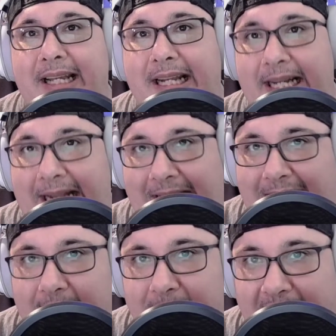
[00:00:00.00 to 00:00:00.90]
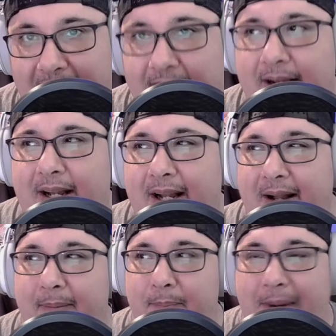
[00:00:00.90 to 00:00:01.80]
in an anime.
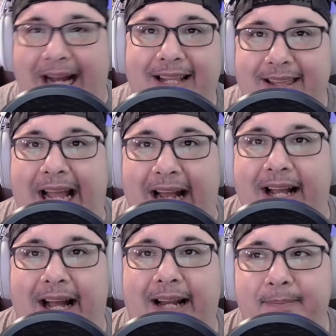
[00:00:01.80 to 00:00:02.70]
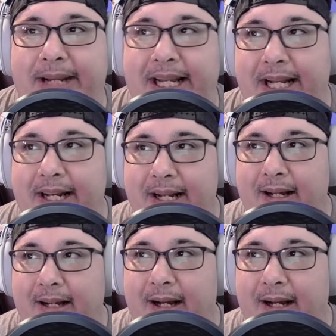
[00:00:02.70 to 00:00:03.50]
By that I mean